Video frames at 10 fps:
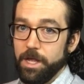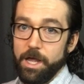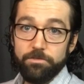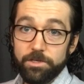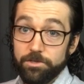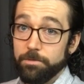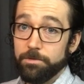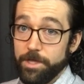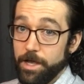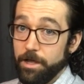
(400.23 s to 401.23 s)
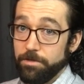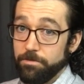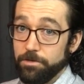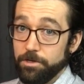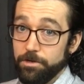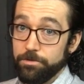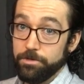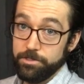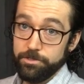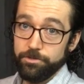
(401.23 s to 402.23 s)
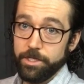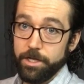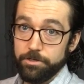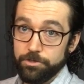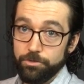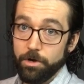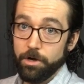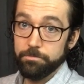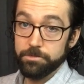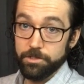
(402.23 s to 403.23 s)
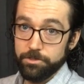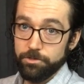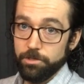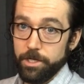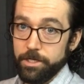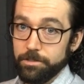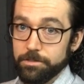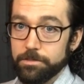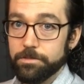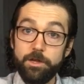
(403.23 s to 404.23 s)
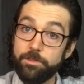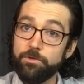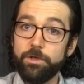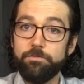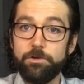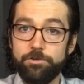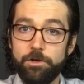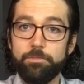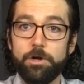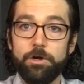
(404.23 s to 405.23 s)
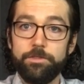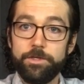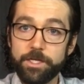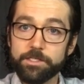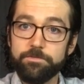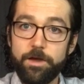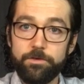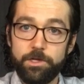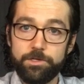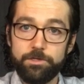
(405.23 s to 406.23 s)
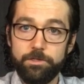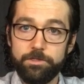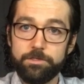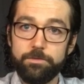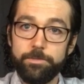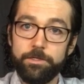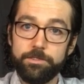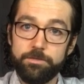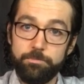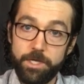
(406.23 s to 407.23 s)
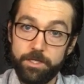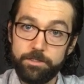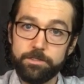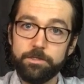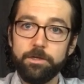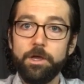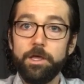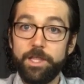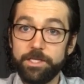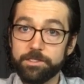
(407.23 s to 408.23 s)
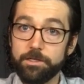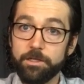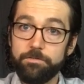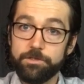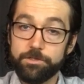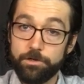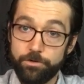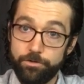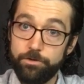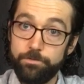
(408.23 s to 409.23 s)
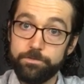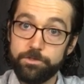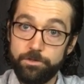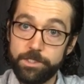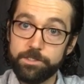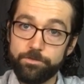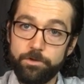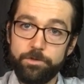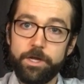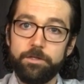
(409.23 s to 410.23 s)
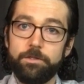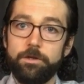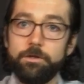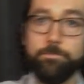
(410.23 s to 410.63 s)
Every drummer that I've ever known has only had 2 arms and 2 legs. Now that we have our drum part, the next foundational instrument is the bass. That's going to give us our groove, so let's throw that in there.